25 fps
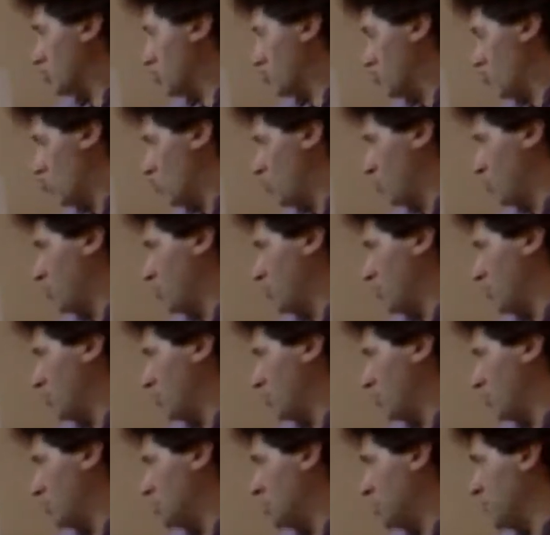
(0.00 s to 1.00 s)
the row player
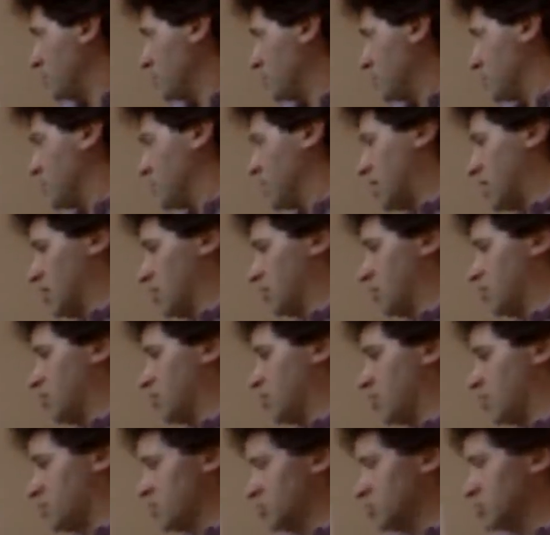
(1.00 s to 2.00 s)
believes the column
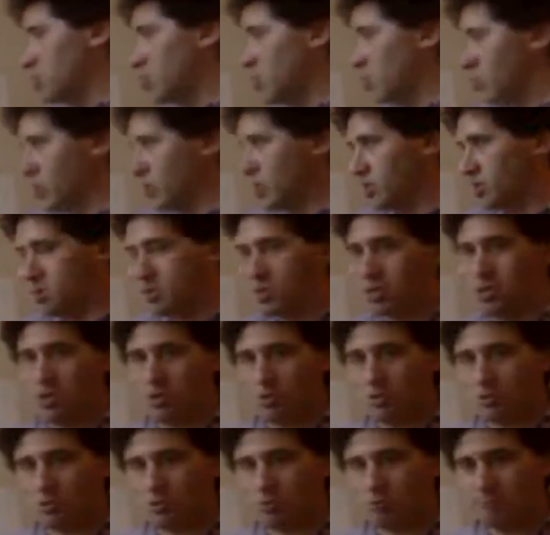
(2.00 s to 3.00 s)
player is going to
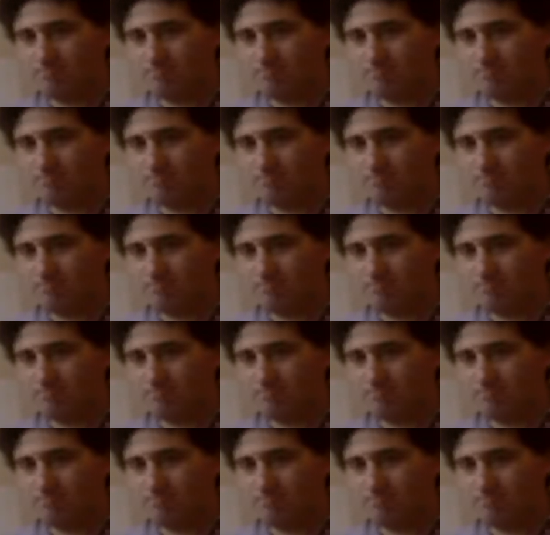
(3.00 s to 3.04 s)
do.